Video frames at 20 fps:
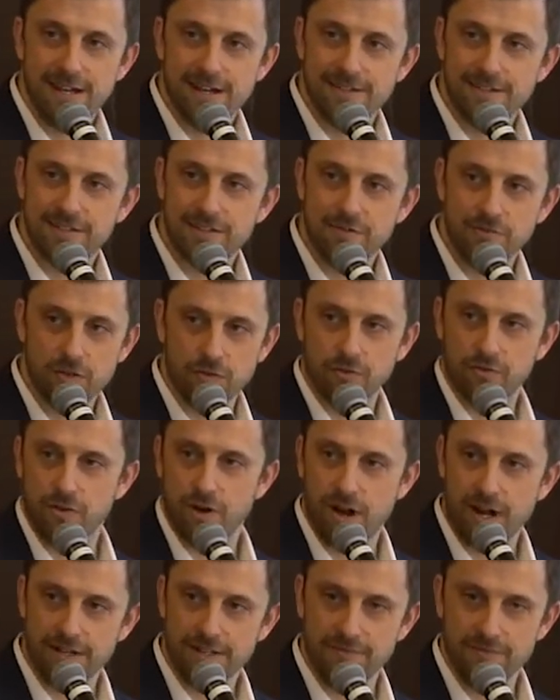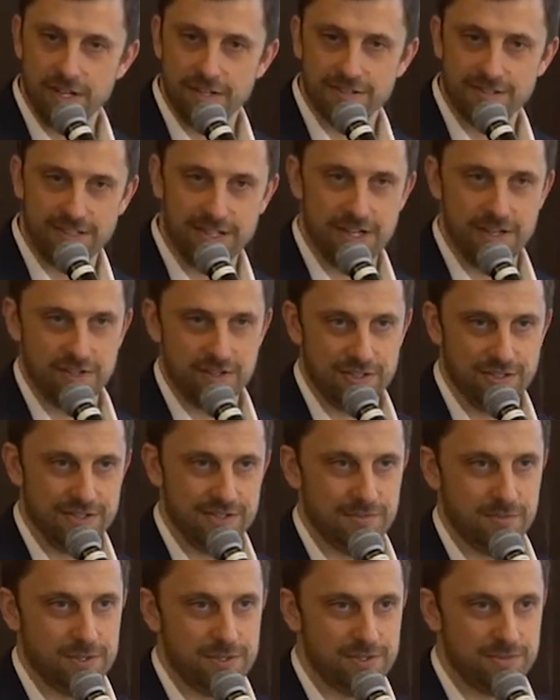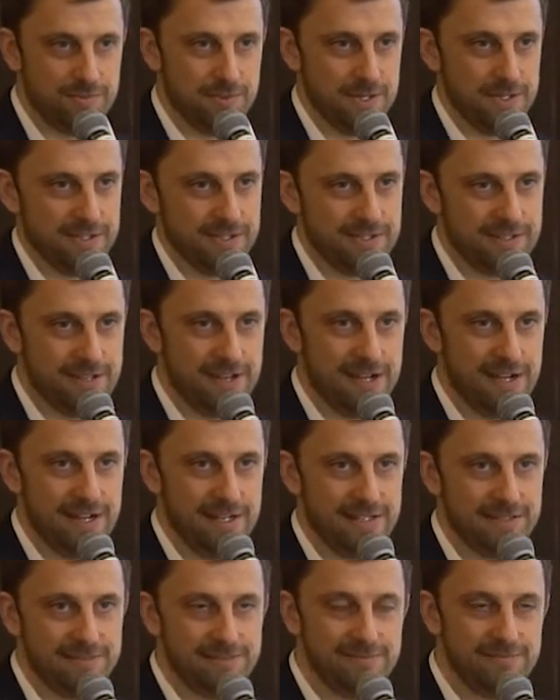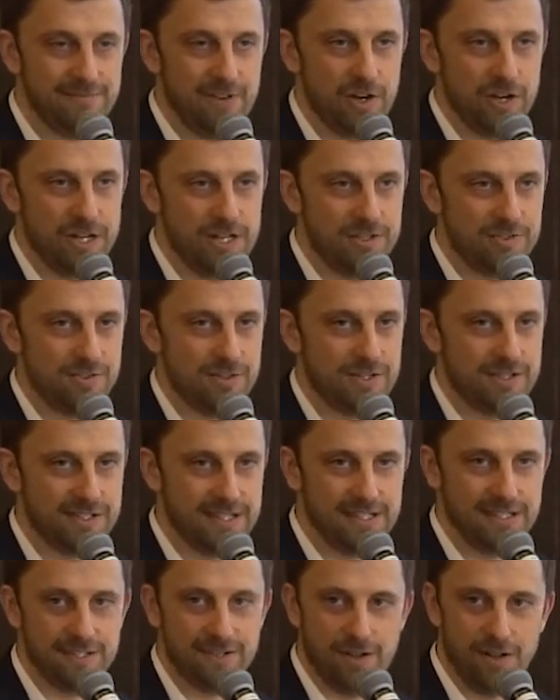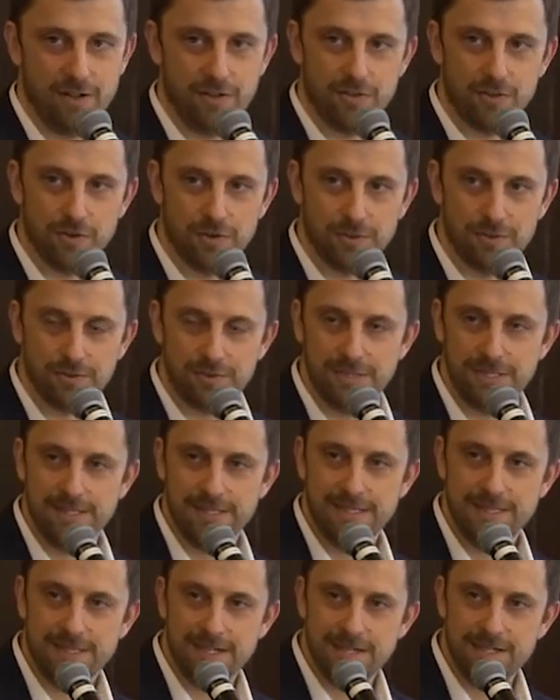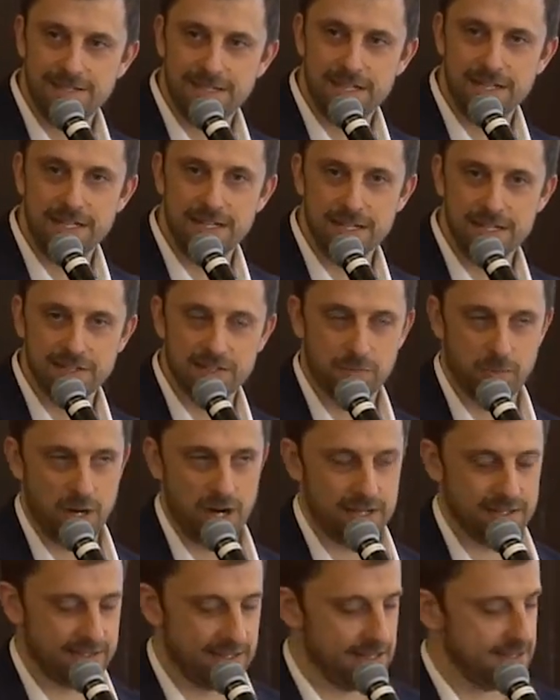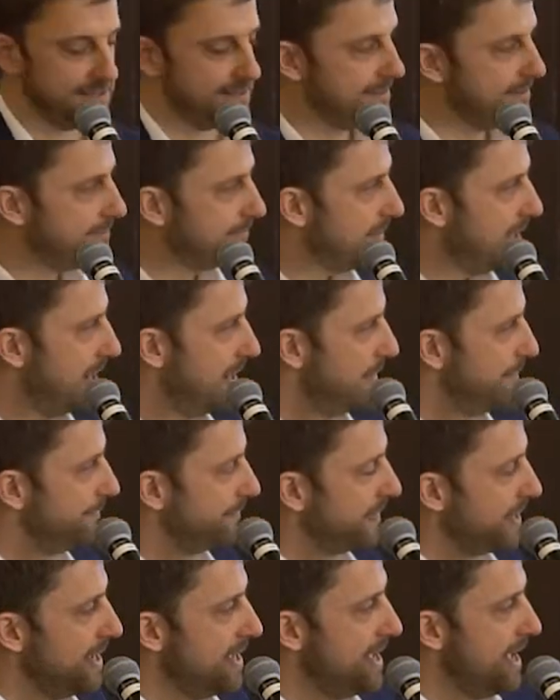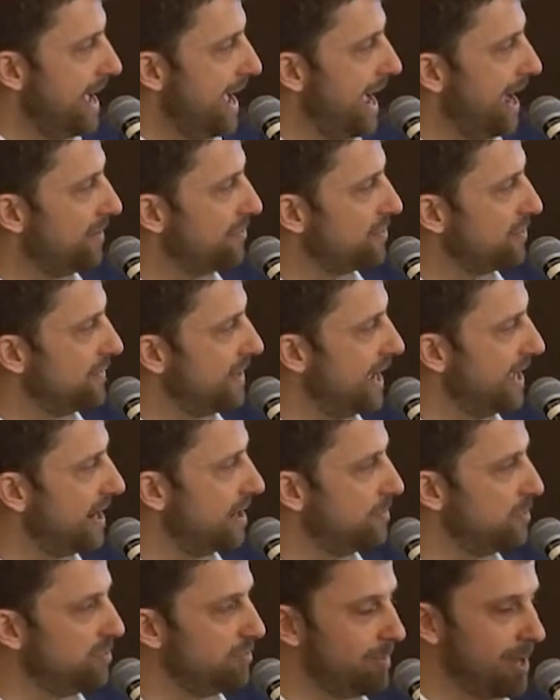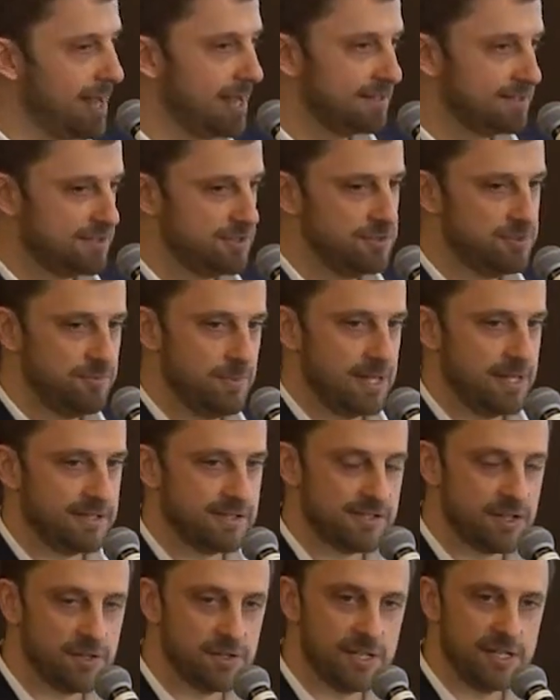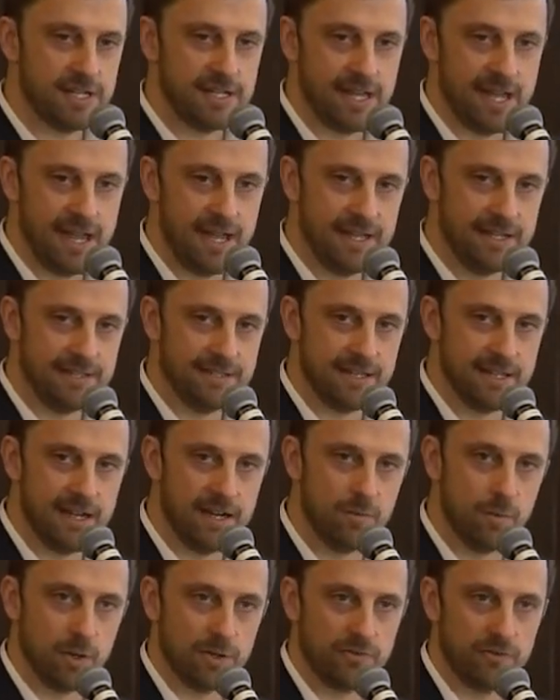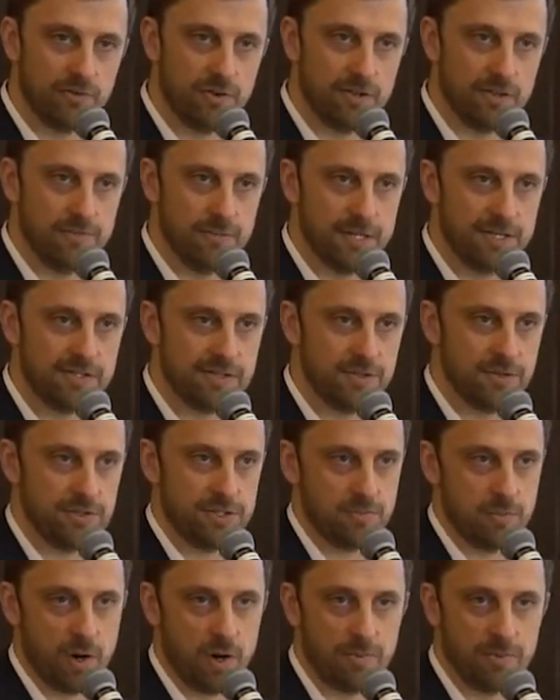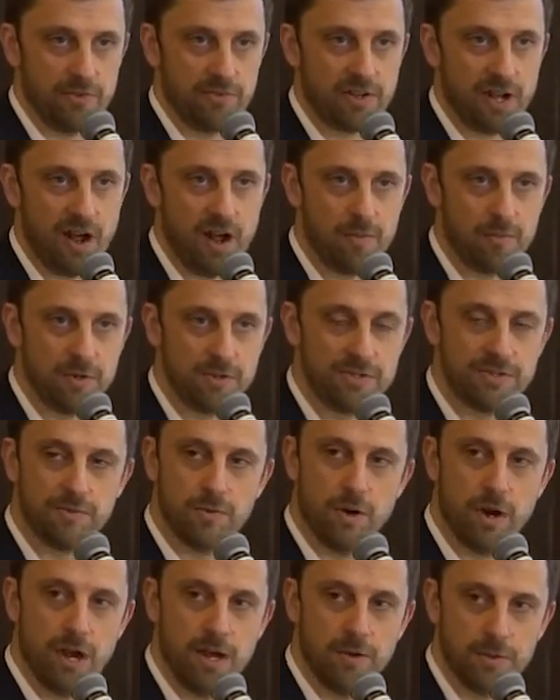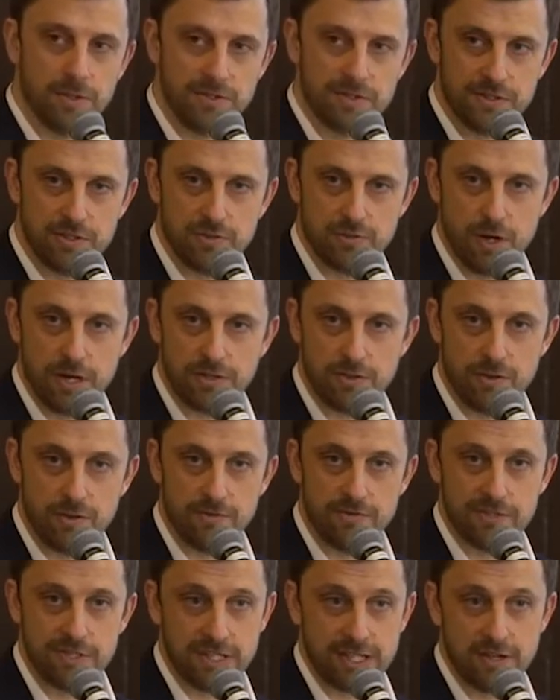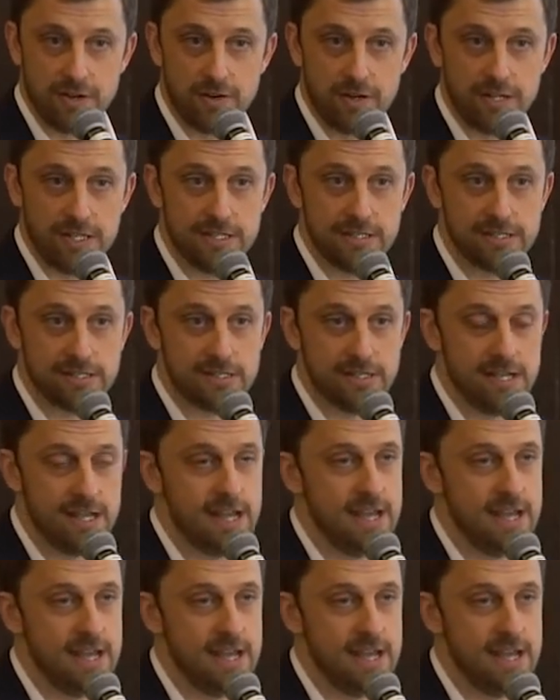civil fraud investigations, which was a uh, very interesting, although tedious process. Um, after that, I moved back to Minnesota and uh, worked for the Minnesota Department of Commerce, where I was the Director of Securities.